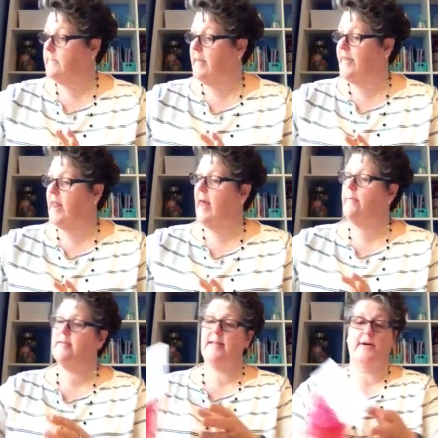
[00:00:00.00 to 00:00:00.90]
then
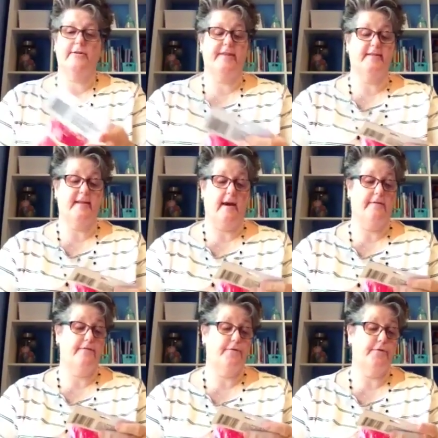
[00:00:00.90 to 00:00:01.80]
I was there this
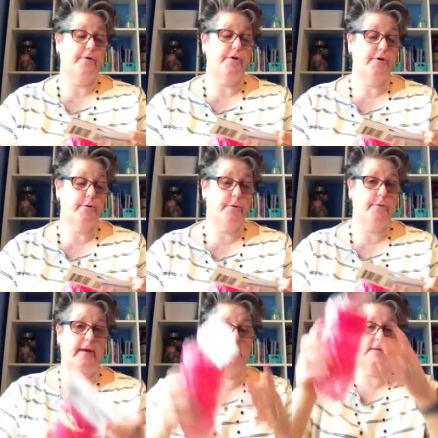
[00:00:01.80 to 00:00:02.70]

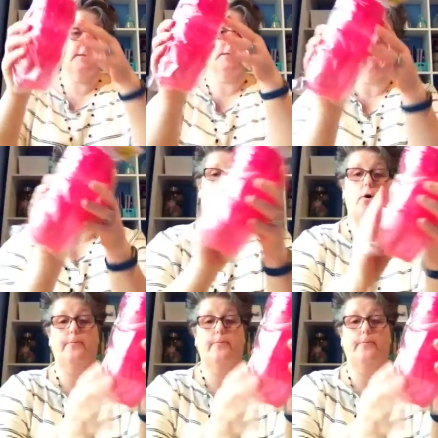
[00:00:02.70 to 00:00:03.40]
afternoon and saw,